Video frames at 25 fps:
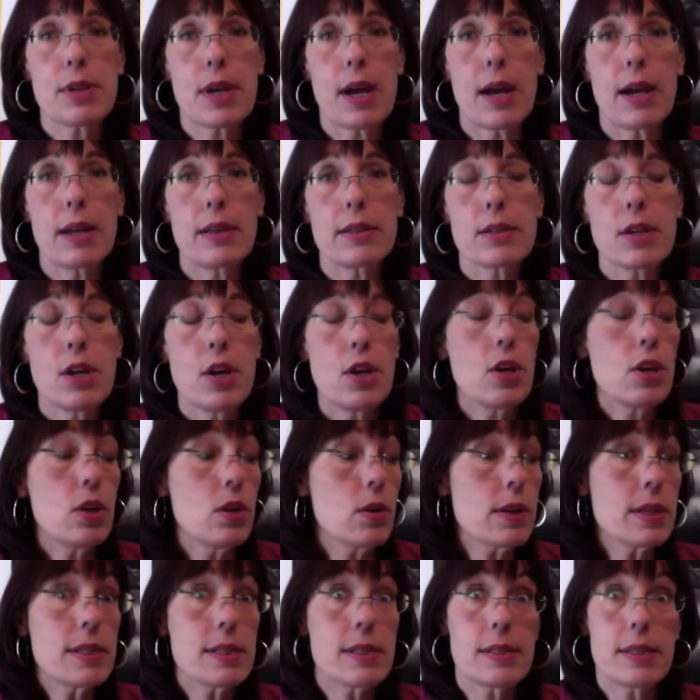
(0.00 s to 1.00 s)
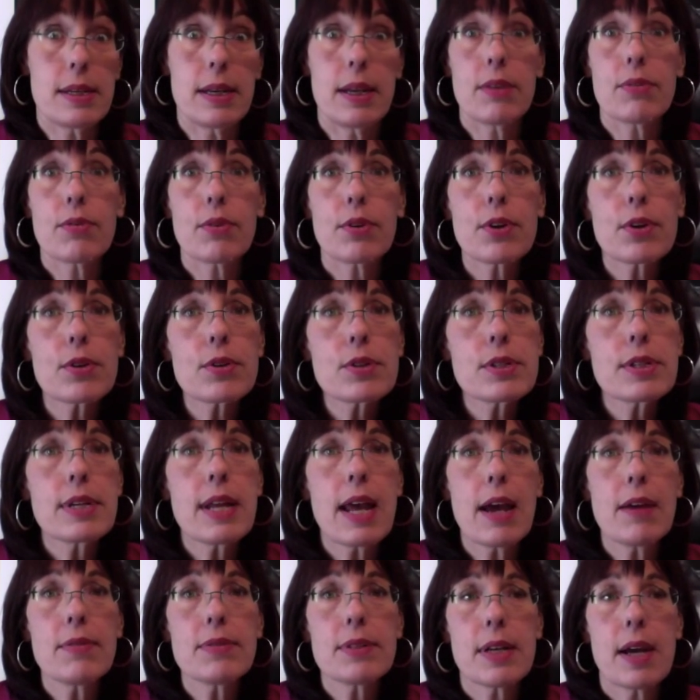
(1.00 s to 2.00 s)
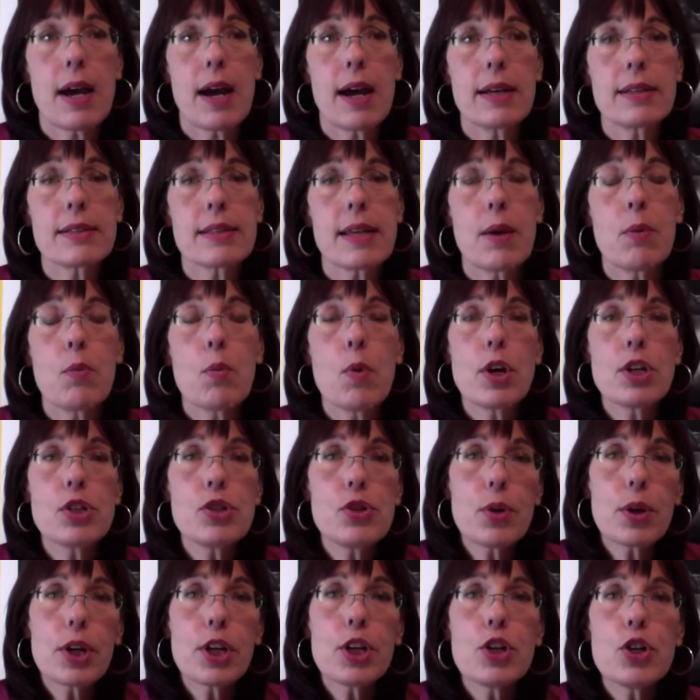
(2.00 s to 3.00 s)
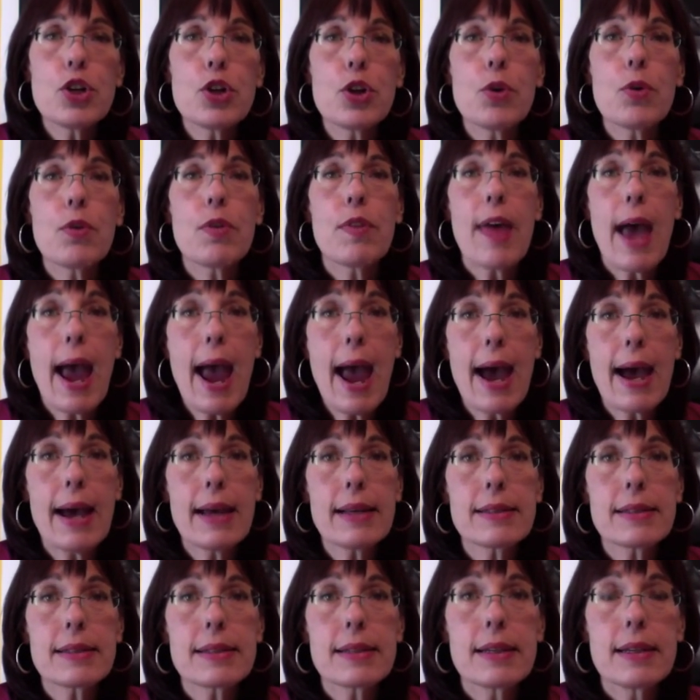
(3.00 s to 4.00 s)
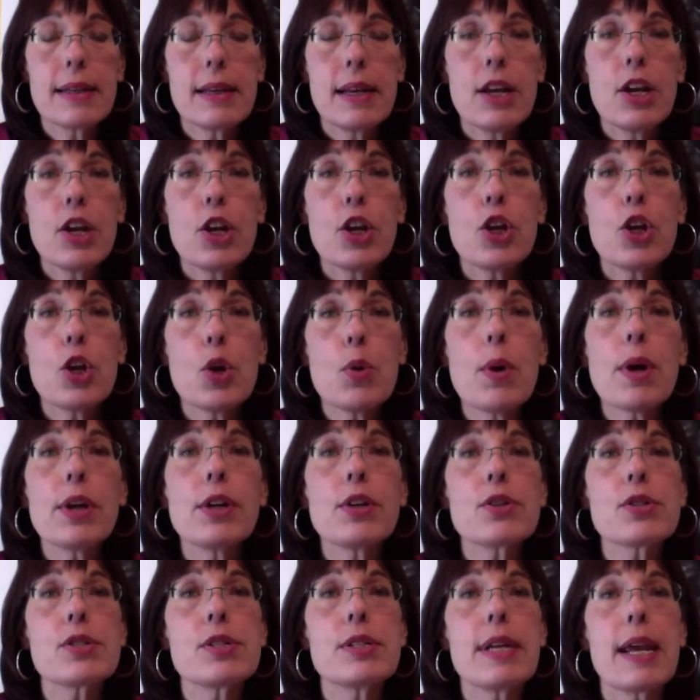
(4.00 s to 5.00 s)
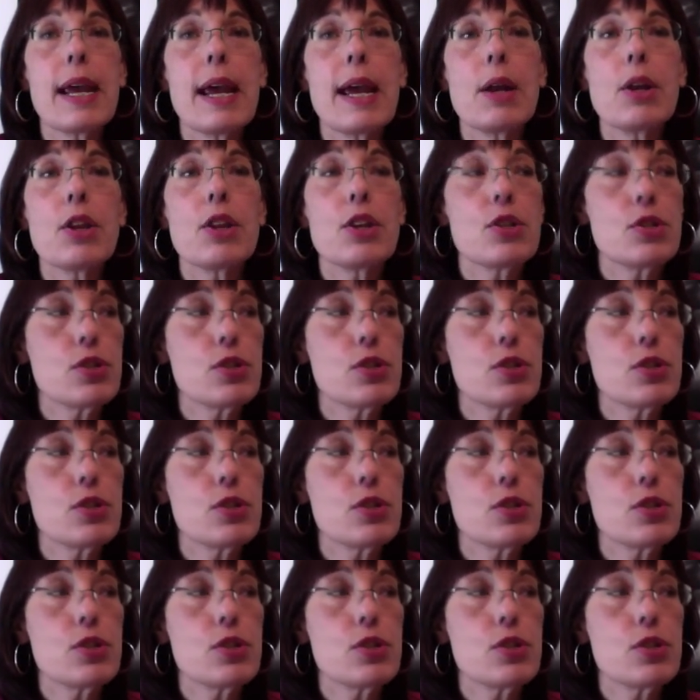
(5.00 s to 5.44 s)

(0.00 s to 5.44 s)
eyes. You can see through your staff's eyes. And once you can do that, you understand the